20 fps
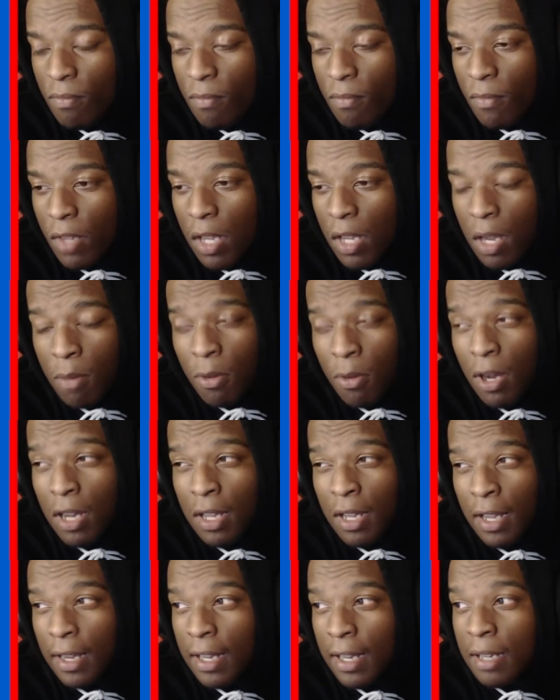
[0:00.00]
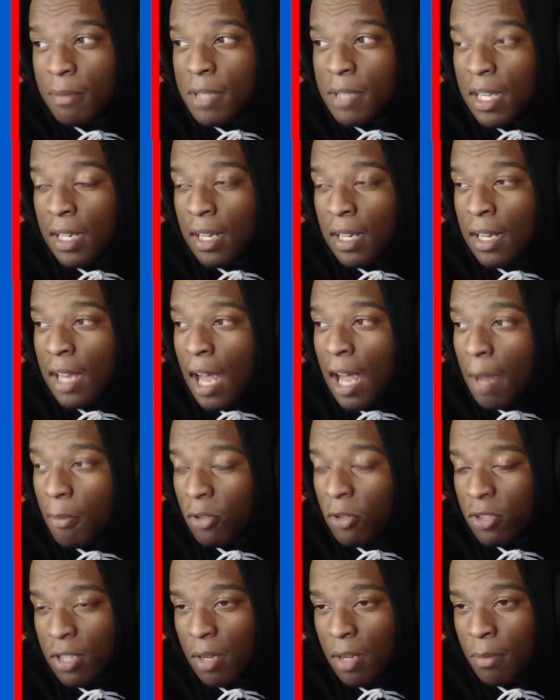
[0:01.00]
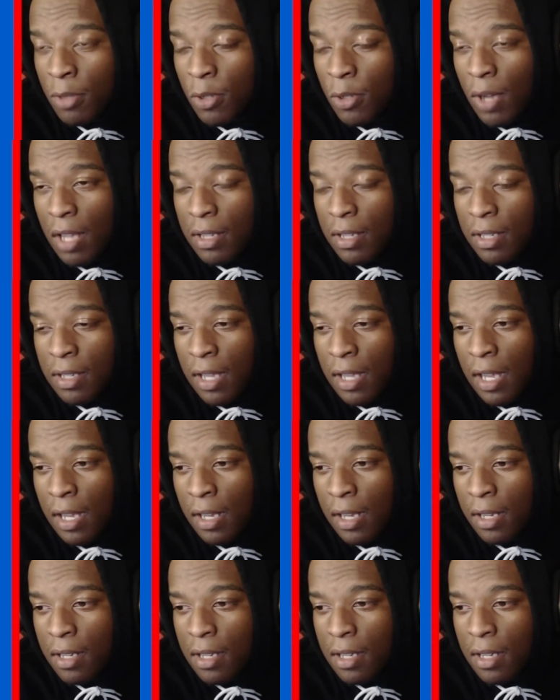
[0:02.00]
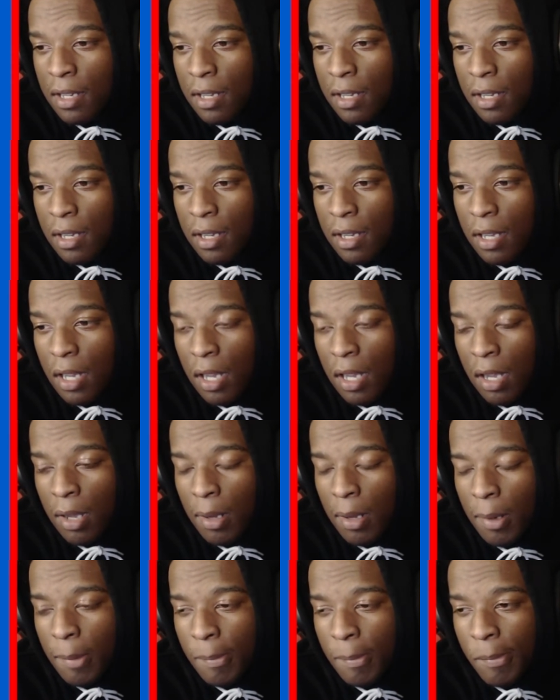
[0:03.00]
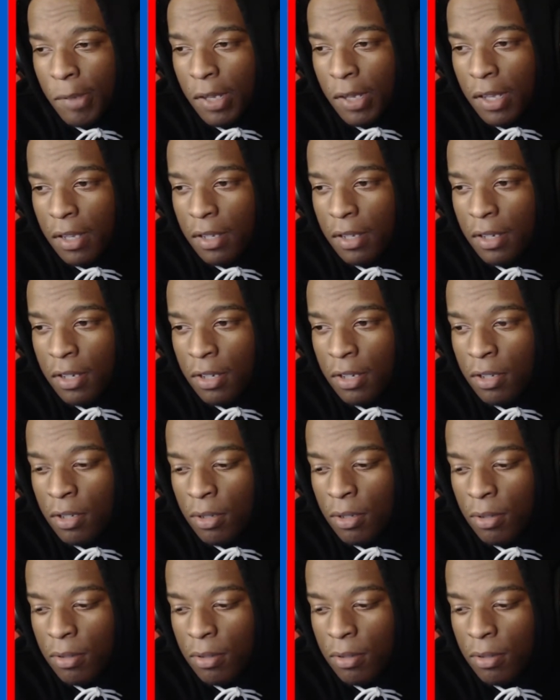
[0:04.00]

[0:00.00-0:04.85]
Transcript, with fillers: I'll probably like end up taking a nap or something throughout the day. Um, but you know,